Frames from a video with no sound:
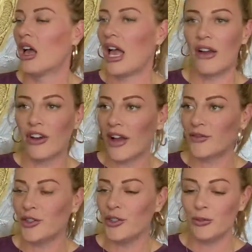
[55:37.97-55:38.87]
every
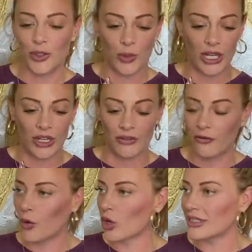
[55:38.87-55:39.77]
afternoon between
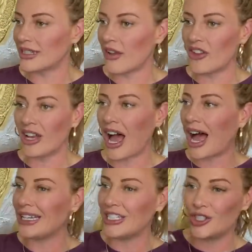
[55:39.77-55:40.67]
four and seven,
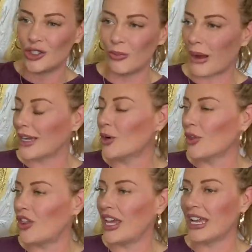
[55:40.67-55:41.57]
I need to do my own
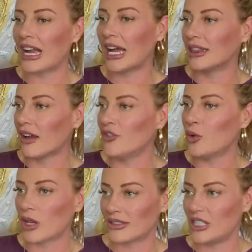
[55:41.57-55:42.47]
thing. I love you,
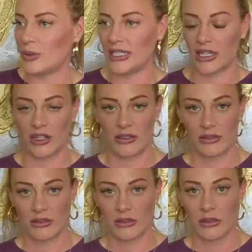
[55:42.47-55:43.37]
I'll see you at dinner.
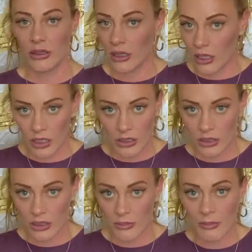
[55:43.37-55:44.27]

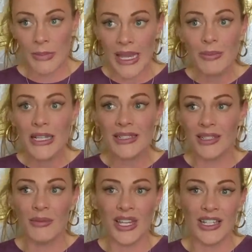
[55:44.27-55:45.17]
Maybe
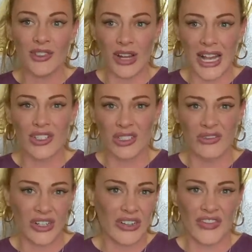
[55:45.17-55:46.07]
some things are actually
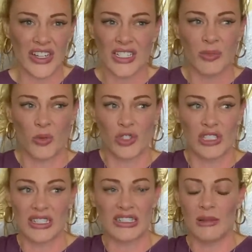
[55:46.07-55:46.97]
very fixable with
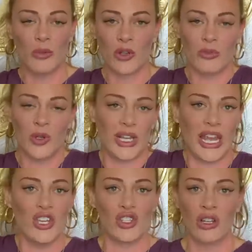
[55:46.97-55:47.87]
just a simple
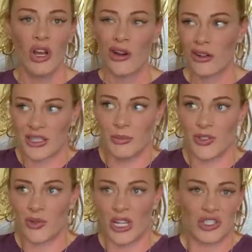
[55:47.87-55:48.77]
communication or a simple
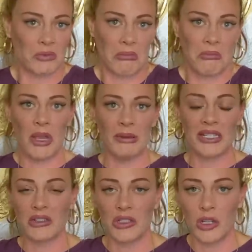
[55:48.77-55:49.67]
switch. Maybe it's
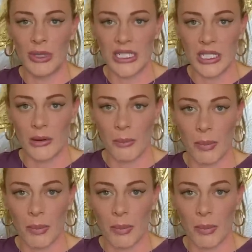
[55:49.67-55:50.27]
actually no big deal.